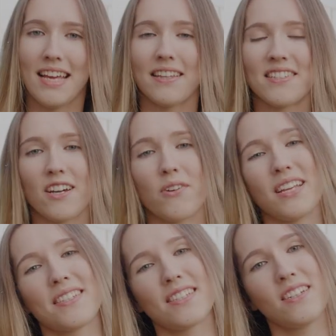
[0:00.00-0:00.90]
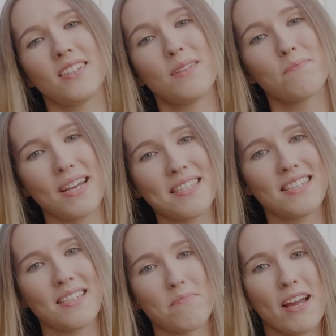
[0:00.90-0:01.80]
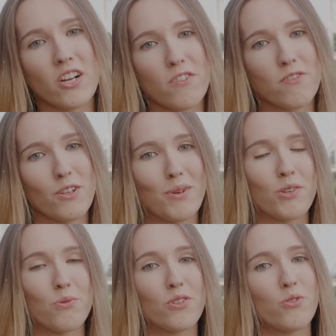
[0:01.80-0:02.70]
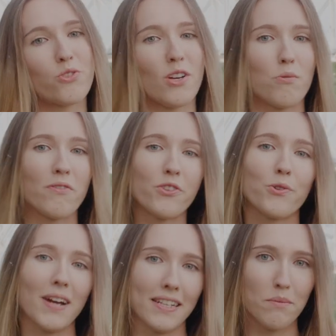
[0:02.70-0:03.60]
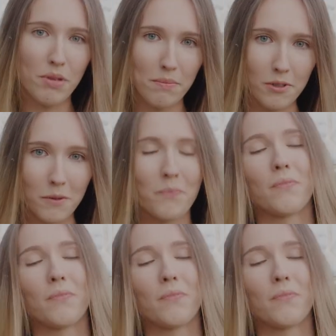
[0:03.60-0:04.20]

So it's not the best microphone when you want to talk with two other people.